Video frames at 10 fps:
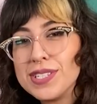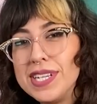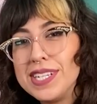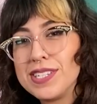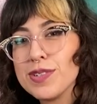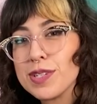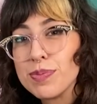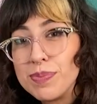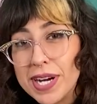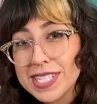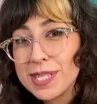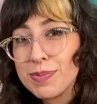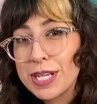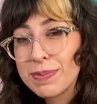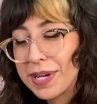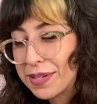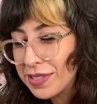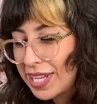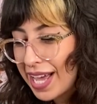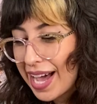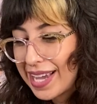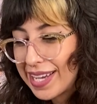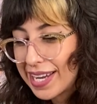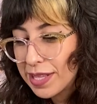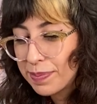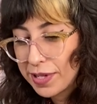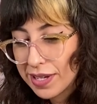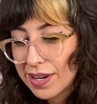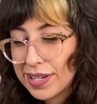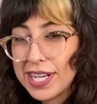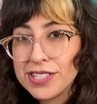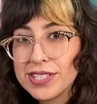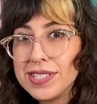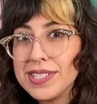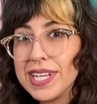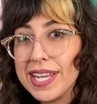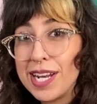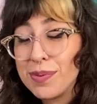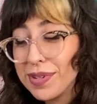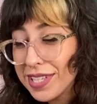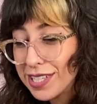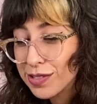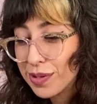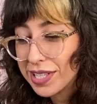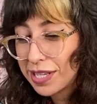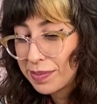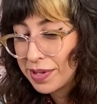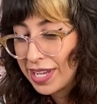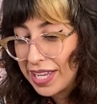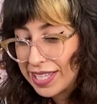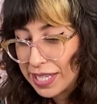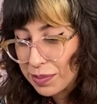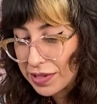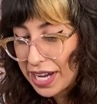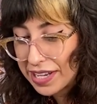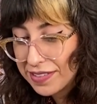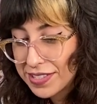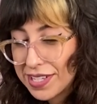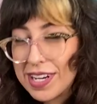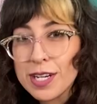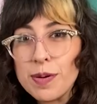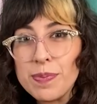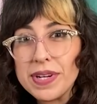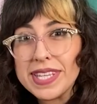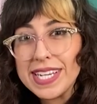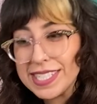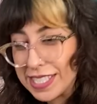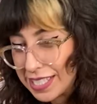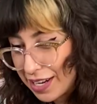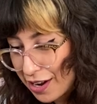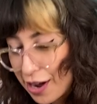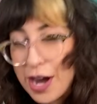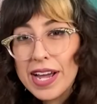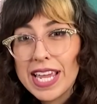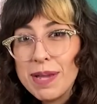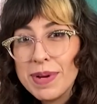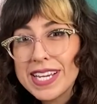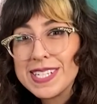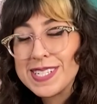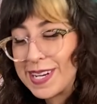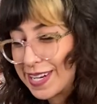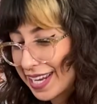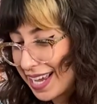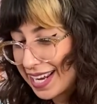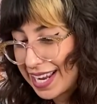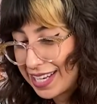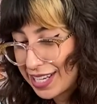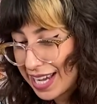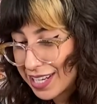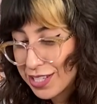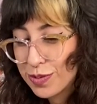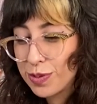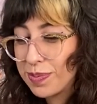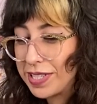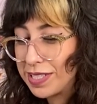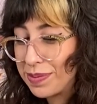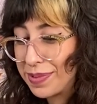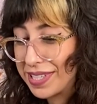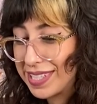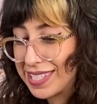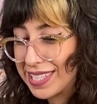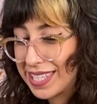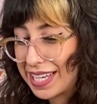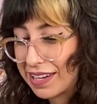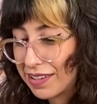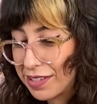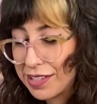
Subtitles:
into the Moxi brake pedal. I had the pink carnations and I really enjoyed them. They were out of stock, but they just came back in stock, and I had to swoop these because they are